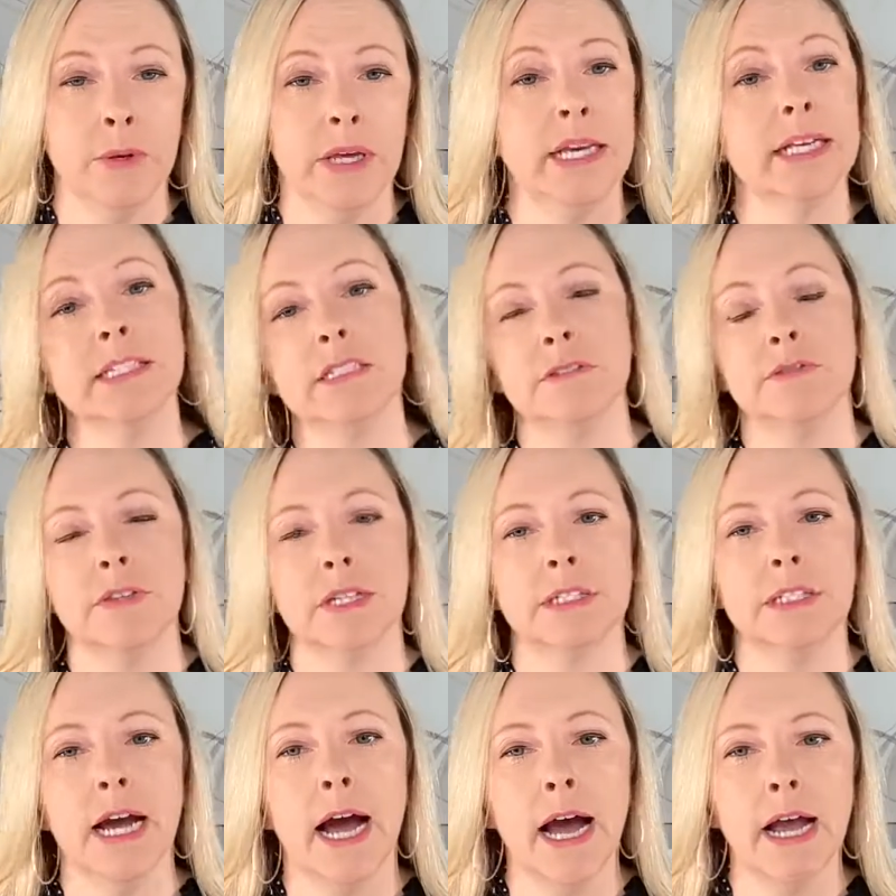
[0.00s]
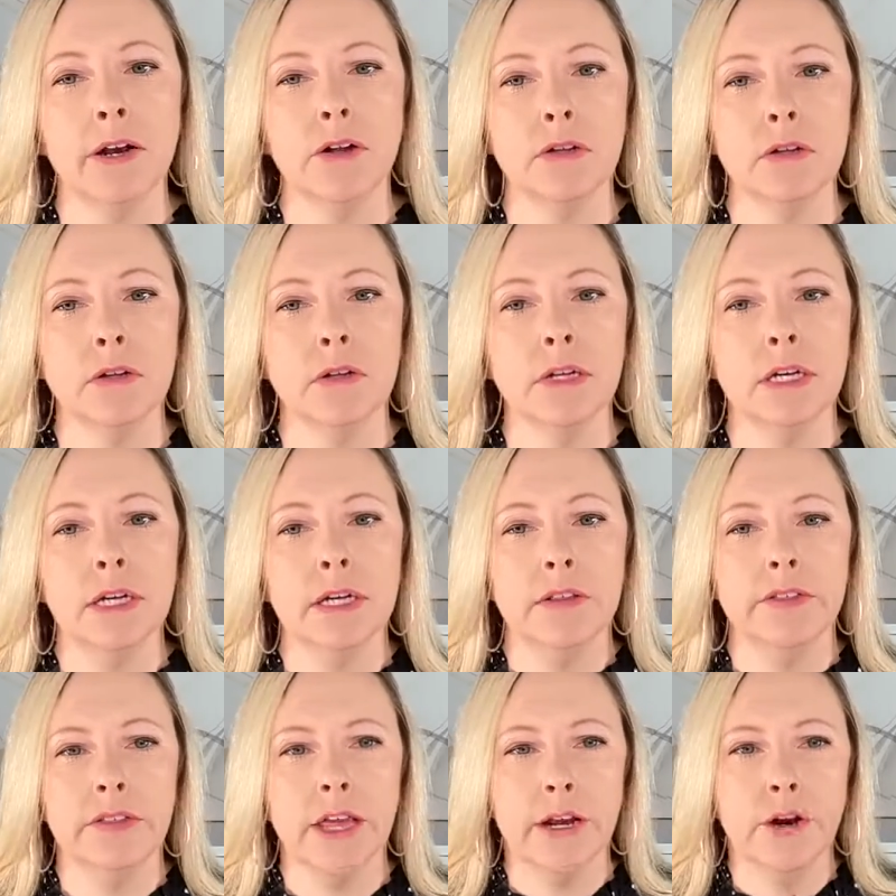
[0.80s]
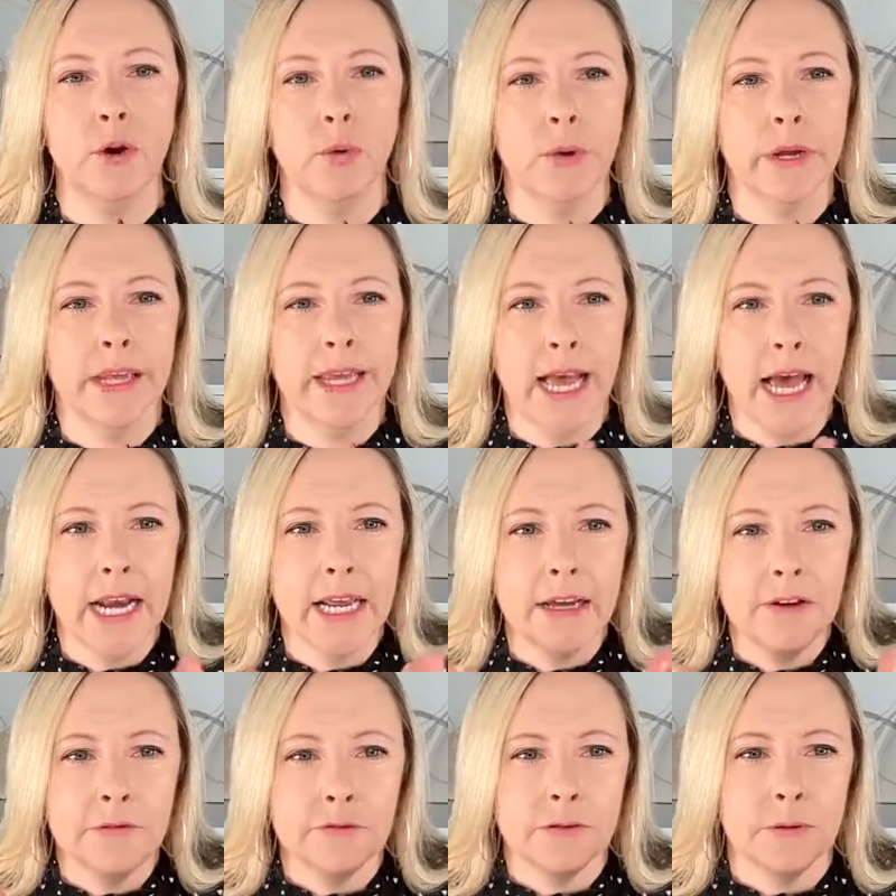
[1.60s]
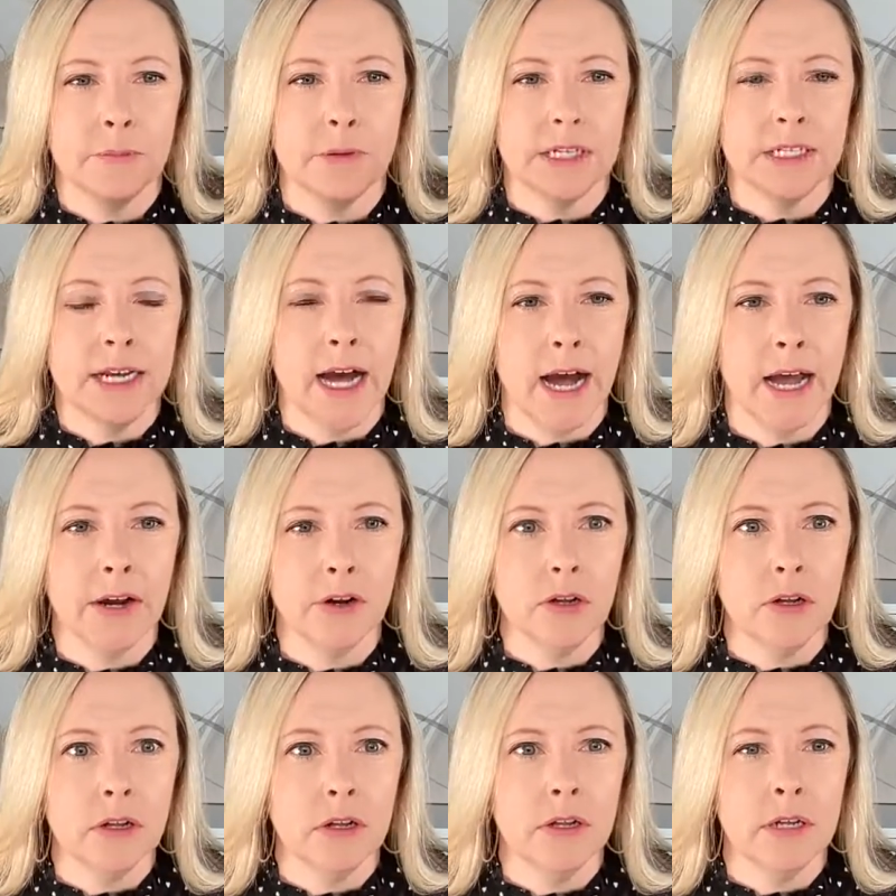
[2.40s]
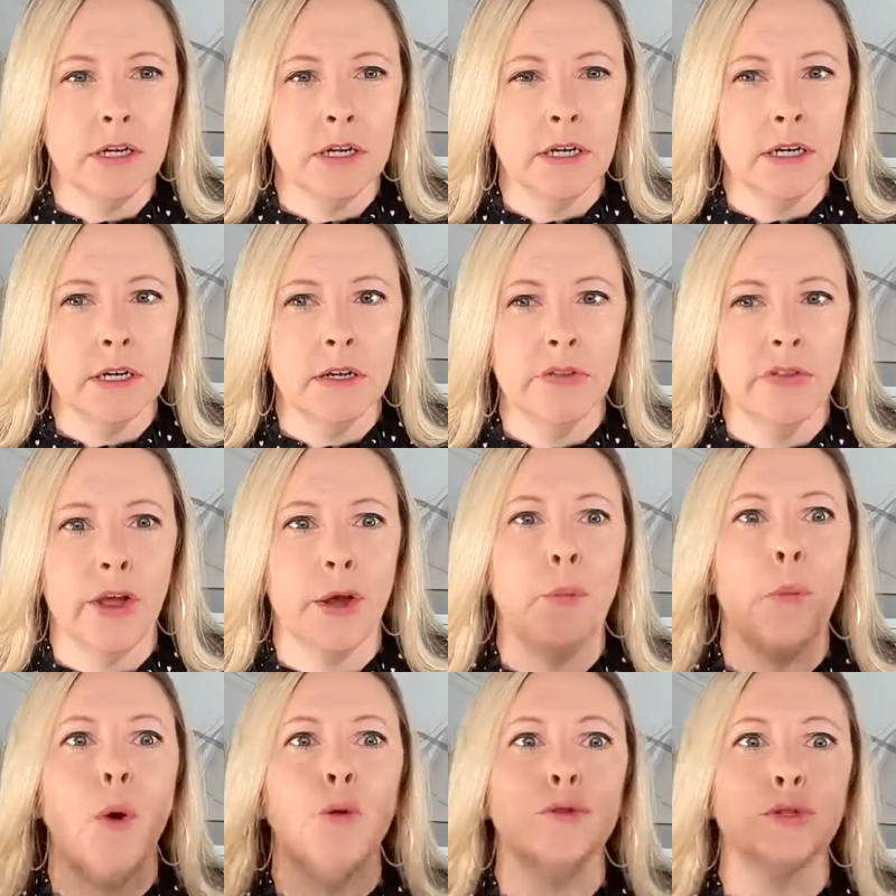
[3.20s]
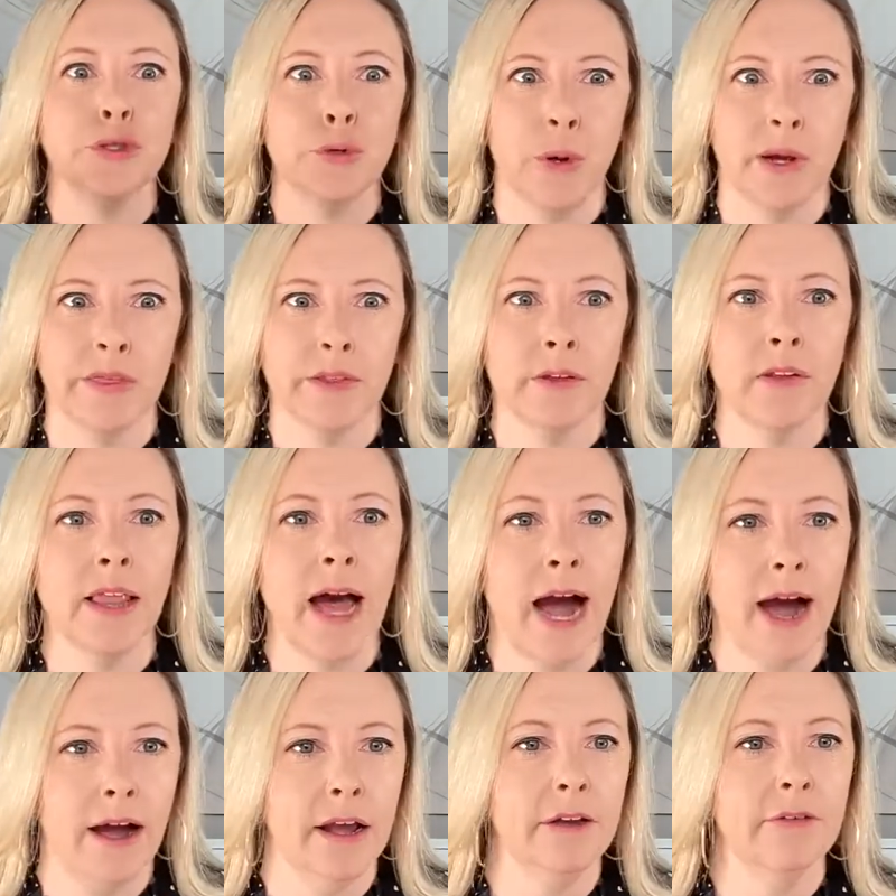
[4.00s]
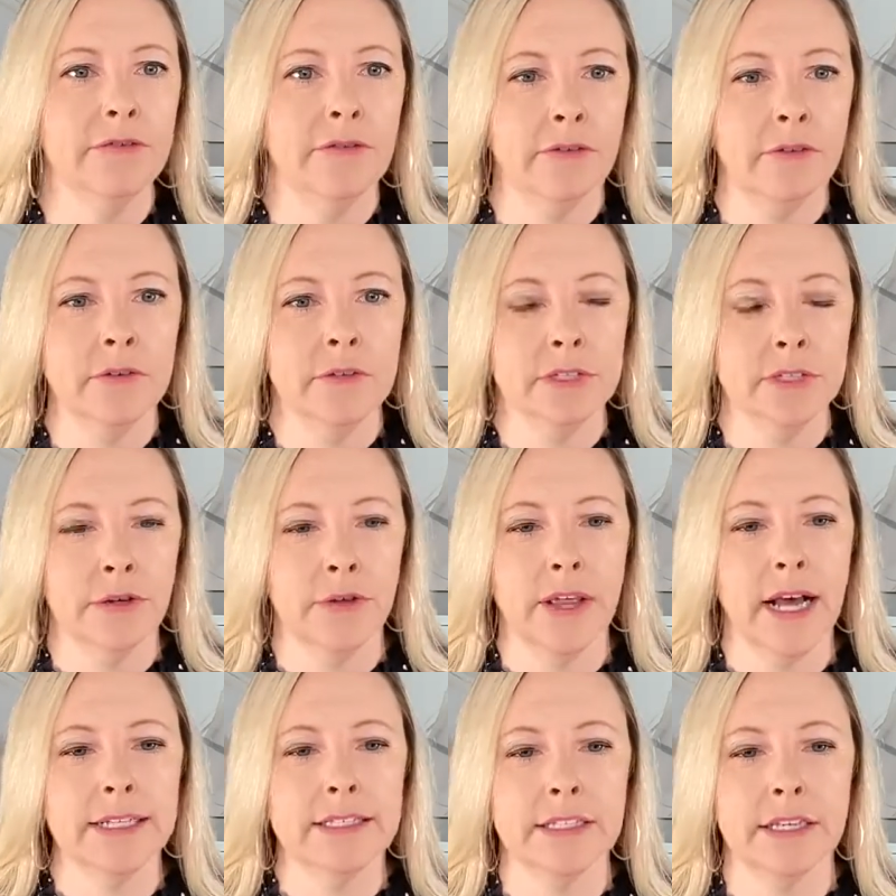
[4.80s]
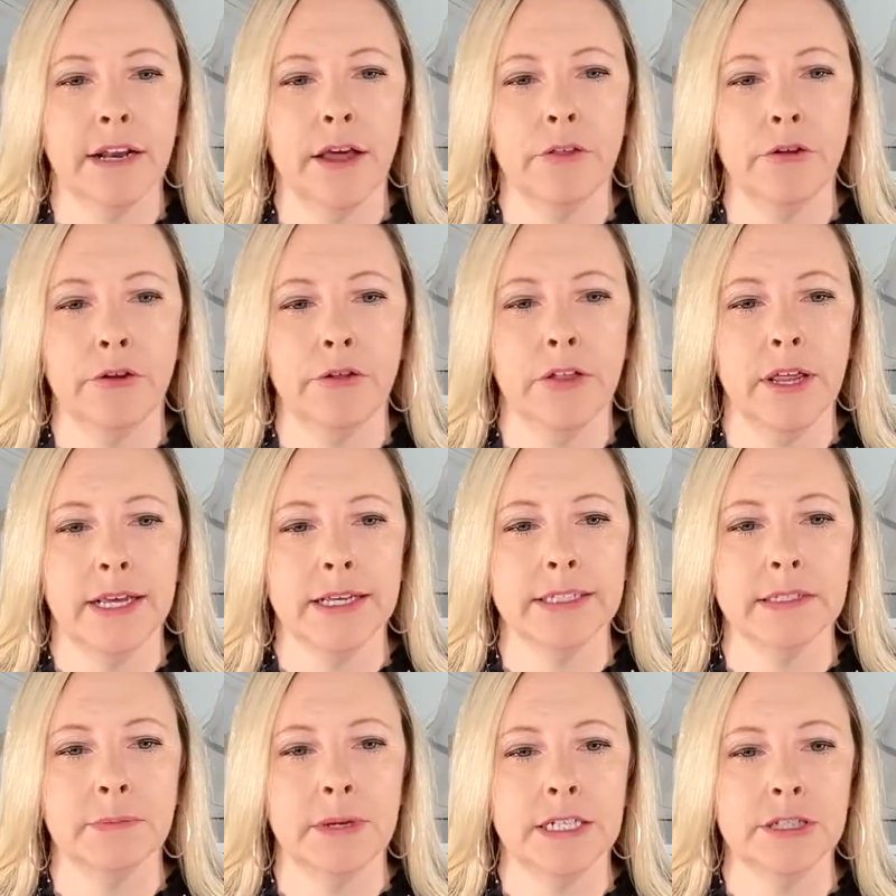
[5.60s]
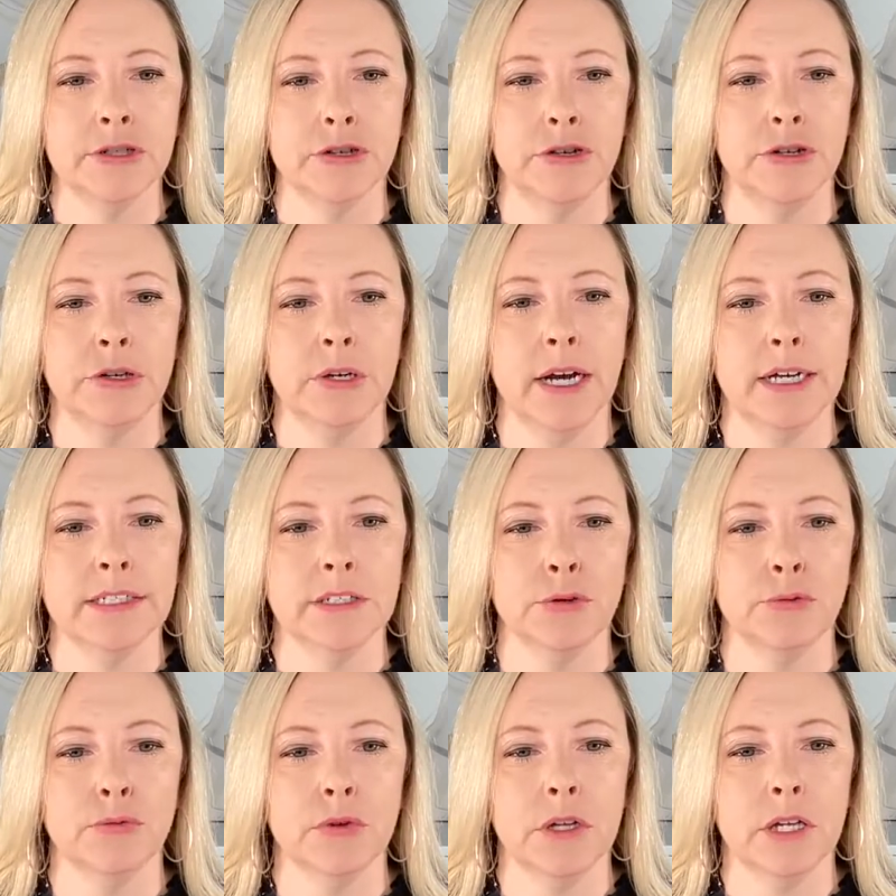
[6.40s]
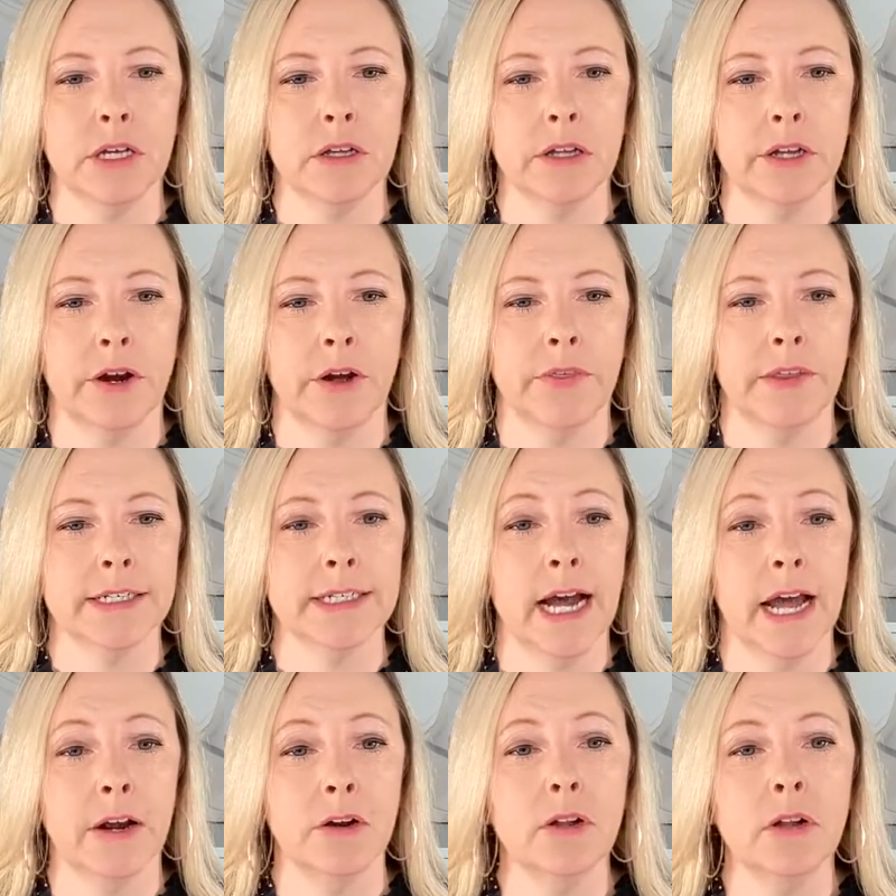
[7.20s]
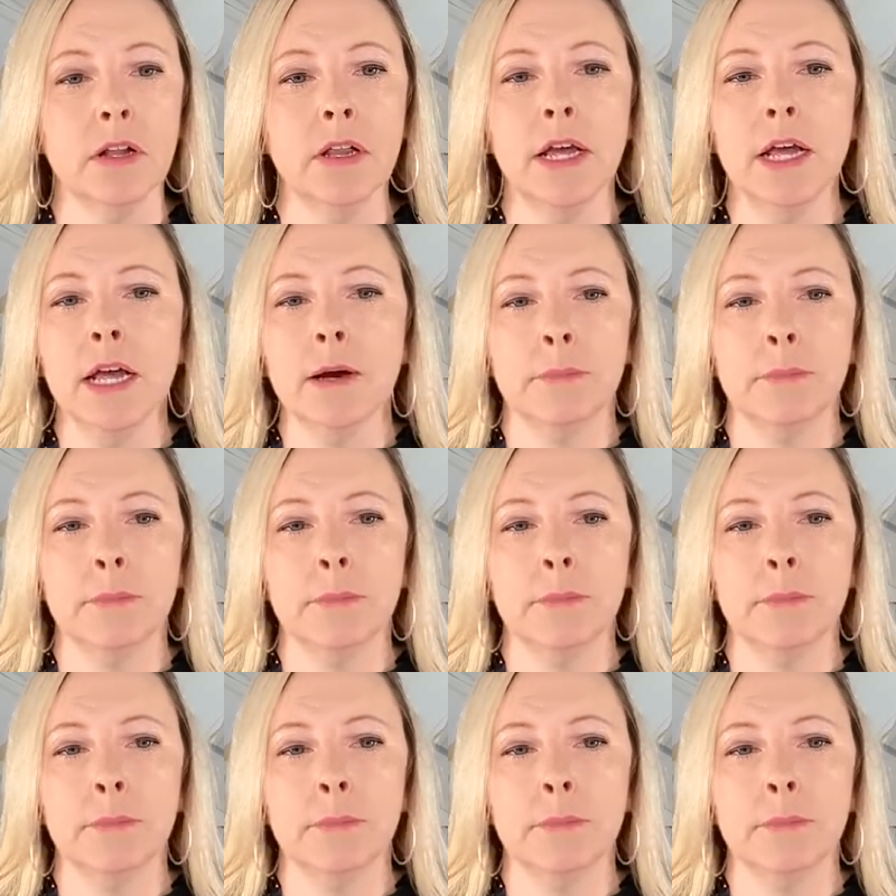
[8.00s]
Because if the title, they don't get it from the title, they won't join the live. So that's another thing, is make sure you guys are really clear on the title.